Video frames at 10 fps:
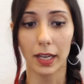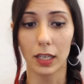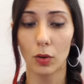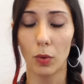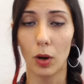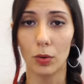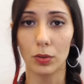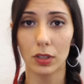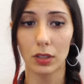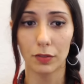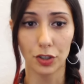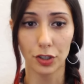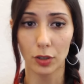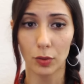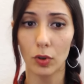I can quote
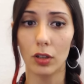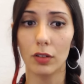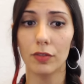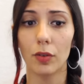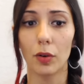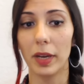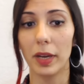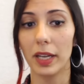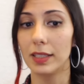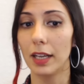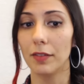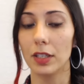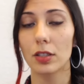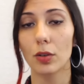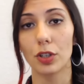Virginia Woolf or Bette
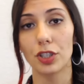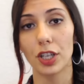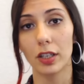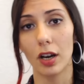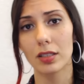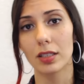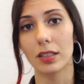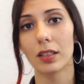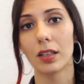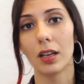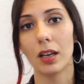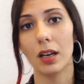Davis or Jane Austen,